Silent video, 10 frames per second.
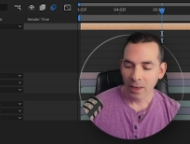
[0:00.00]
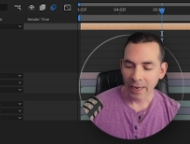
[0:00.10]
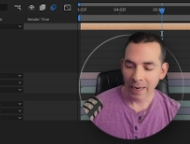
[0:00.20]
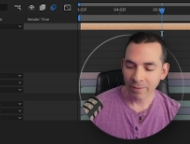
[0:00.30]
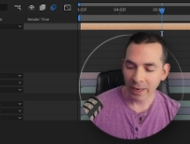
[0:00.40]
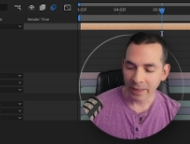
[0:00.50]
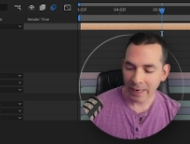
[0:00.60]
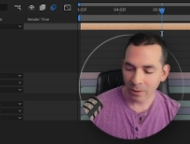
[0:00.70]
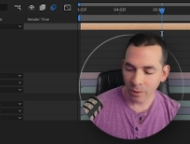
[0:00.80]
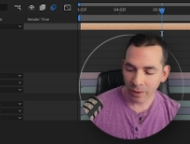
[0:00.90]
I have that
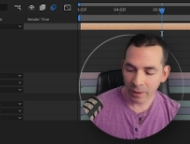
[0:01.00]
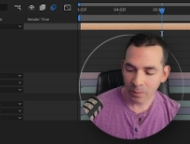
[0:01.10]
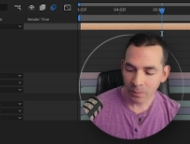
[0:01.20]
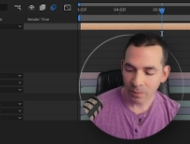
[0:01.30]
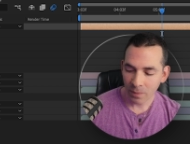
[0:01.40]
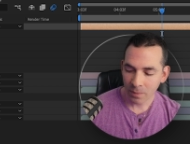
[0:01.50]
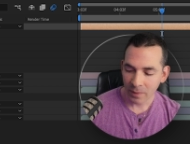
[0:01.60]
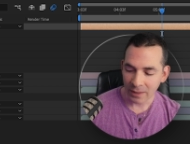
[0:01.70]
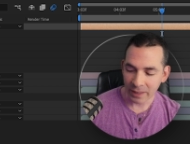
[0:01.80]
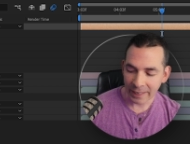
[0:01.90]
downloaded
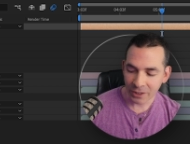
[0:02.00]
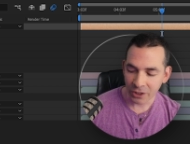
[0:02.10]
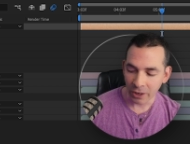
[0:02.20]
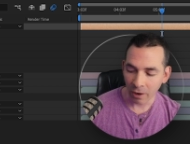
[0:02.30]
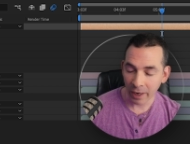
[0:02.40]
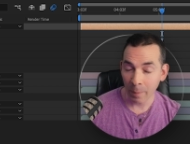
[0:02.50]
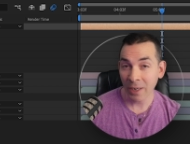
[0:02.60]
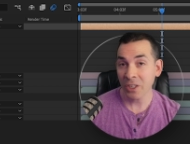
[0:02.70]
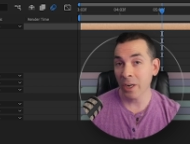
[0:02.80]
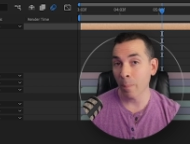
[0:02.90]
as an HDR, and I'm
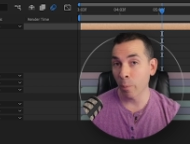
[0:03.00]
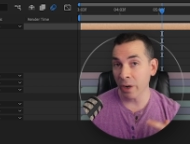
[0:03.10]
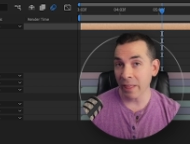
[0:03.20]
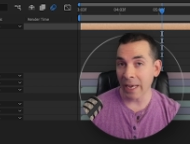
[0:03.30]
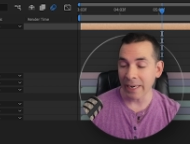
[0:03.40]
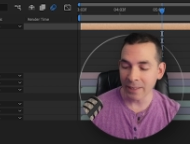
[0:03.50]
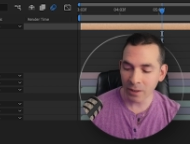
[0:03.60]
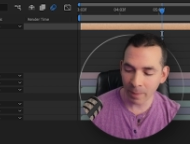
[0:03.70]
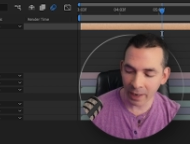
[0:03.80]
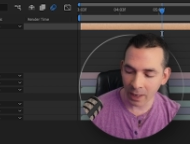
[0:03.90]
actually gonna bring that
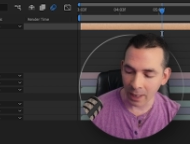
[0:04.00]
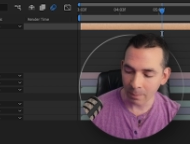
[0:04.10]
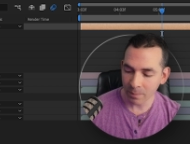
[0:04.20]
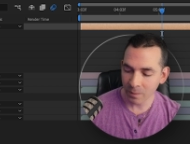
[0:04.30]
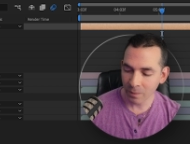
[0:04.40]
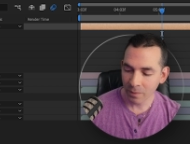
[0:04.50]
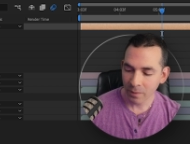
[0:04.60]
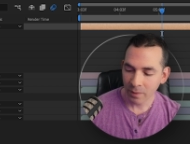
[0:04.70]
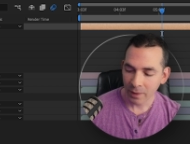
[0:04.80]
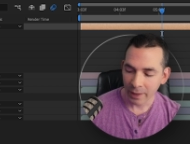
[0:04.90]
into my comp
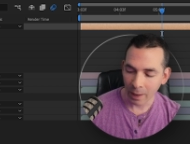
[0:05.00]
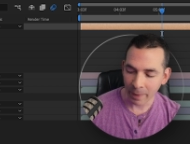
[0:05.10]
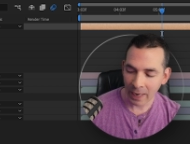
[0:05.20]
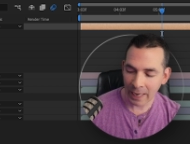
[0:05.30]
and I'm gonna